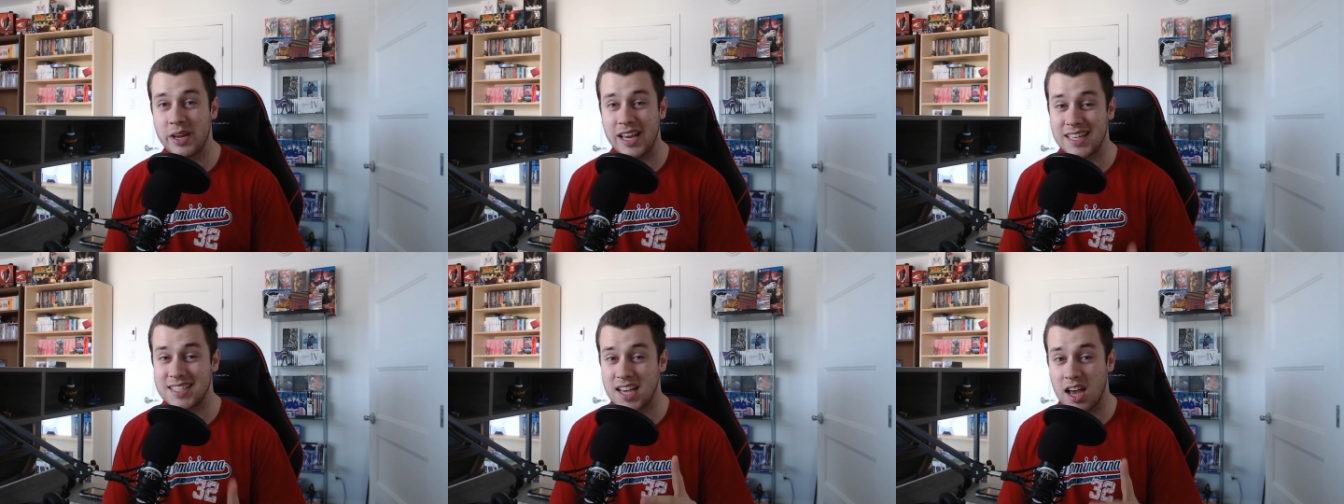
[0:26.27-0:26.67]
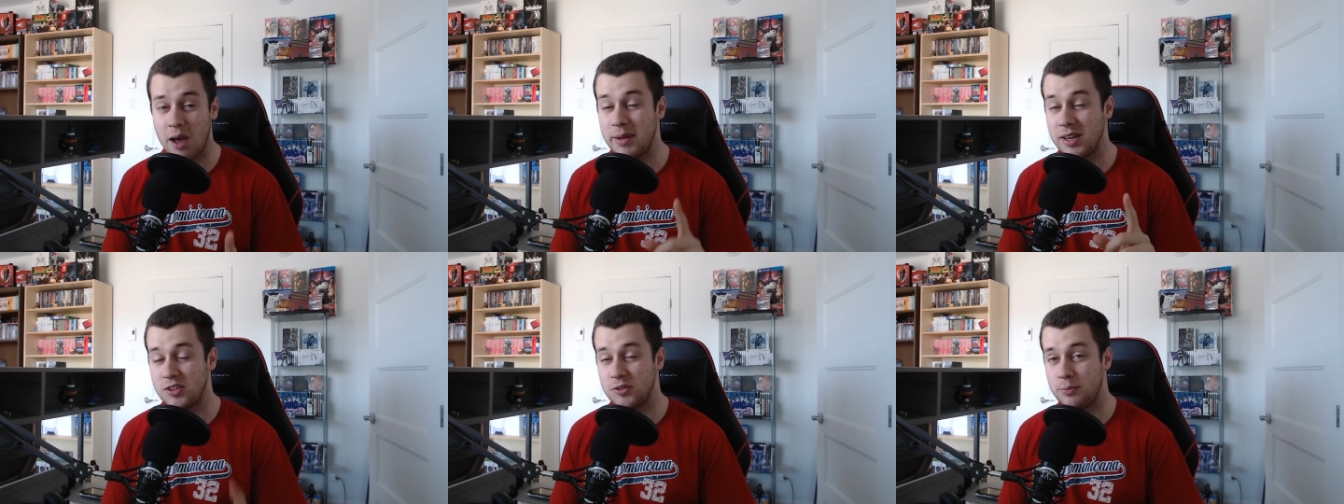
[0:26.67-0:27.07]
is
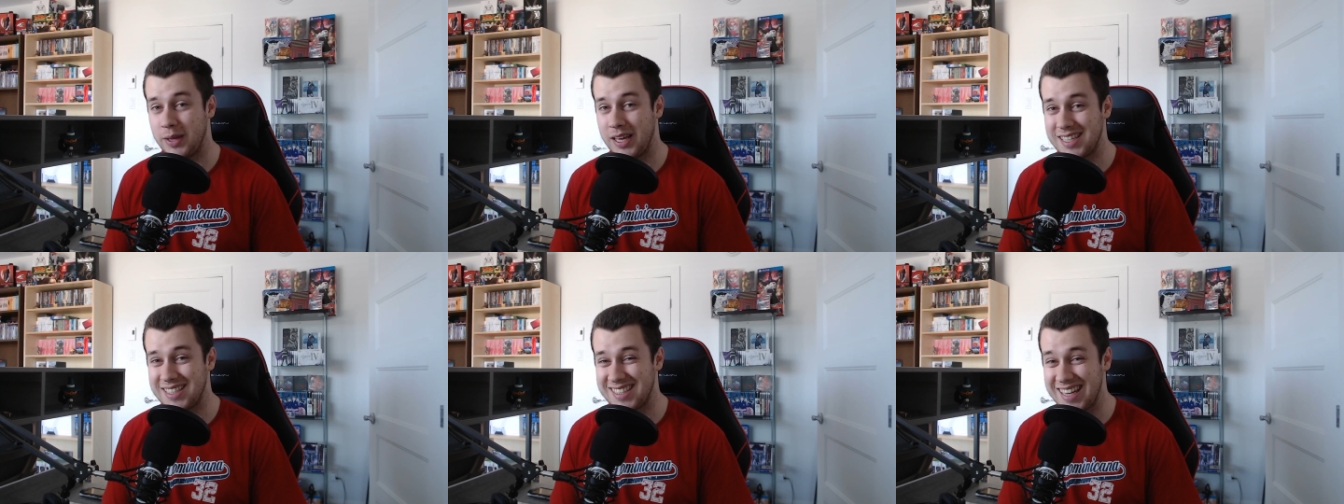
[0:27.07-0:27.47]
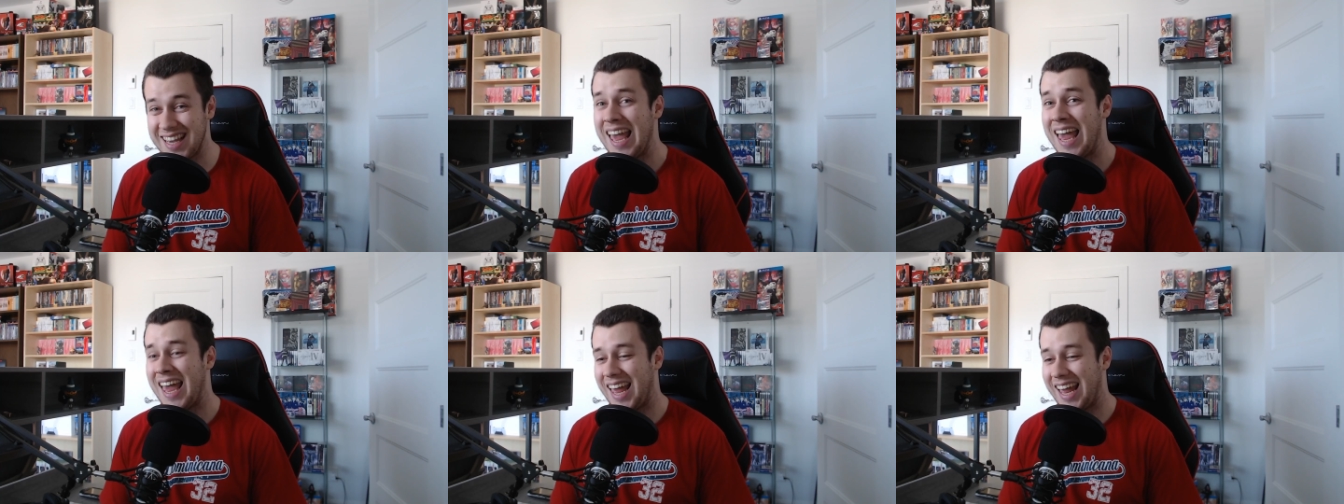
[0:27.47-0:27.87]
coming to P C
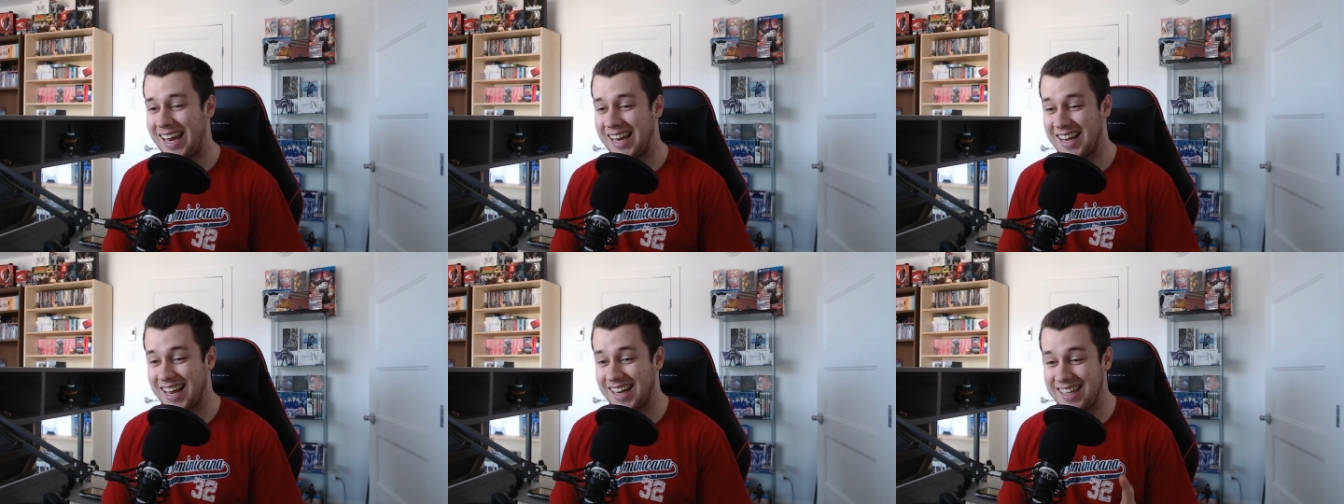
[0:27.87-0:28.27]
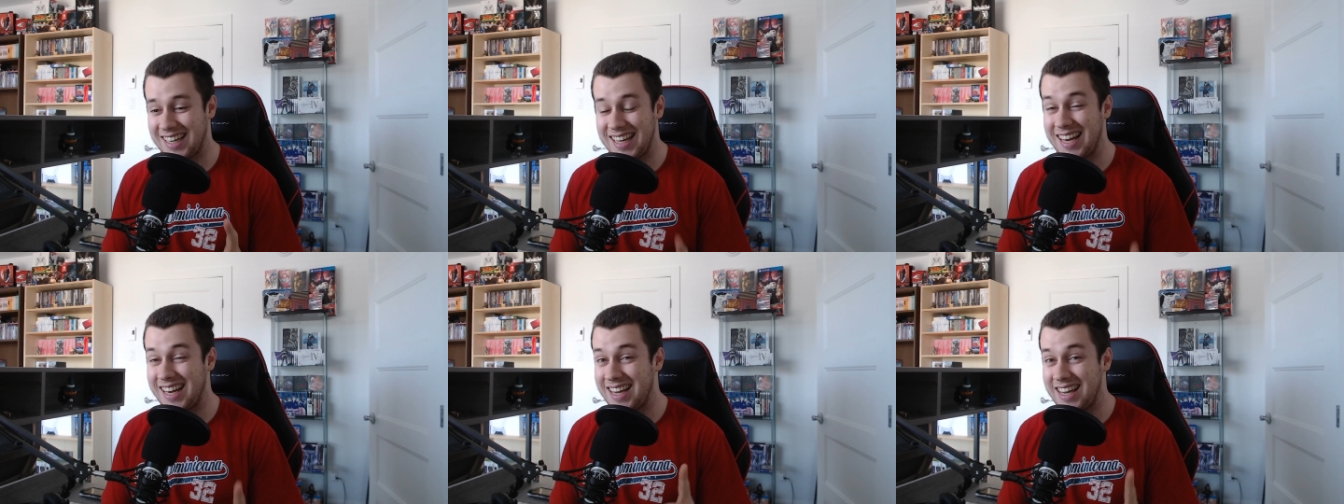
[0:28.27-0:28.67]
in
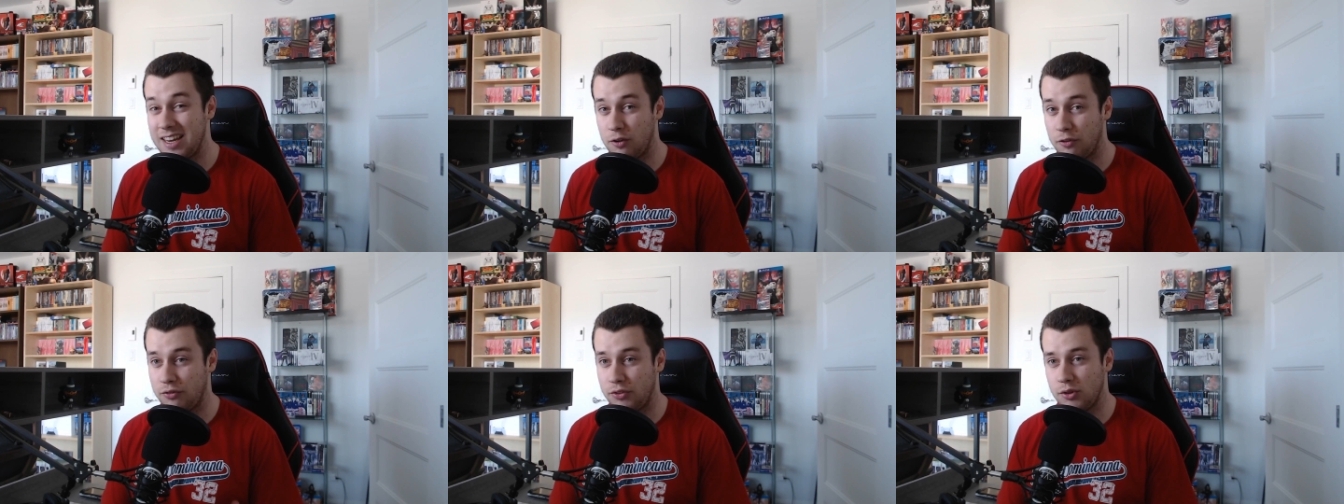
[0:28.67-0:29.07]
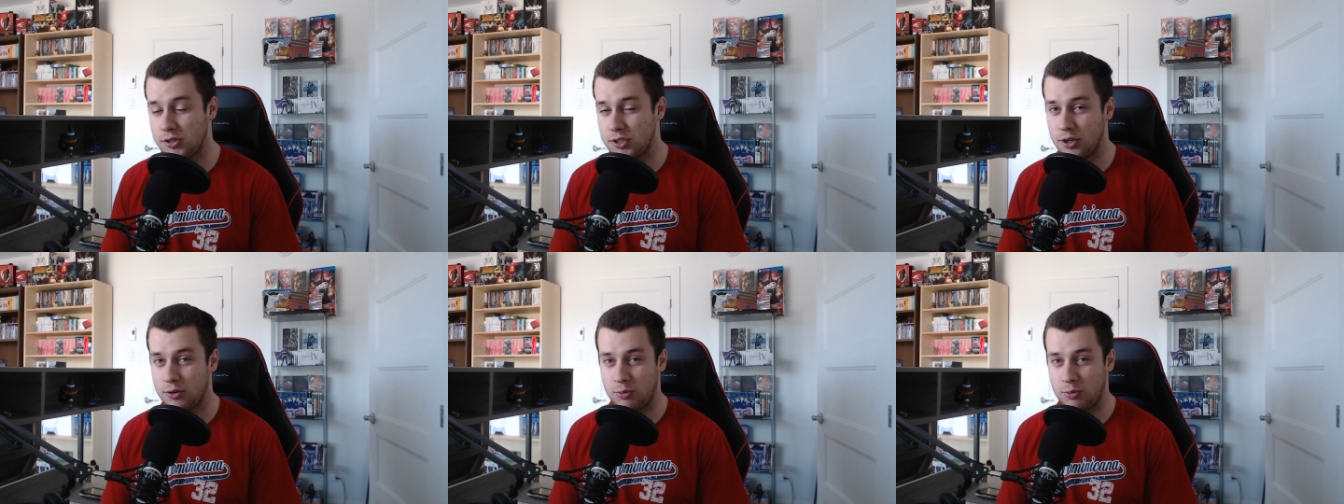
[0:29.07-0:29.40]
the near future.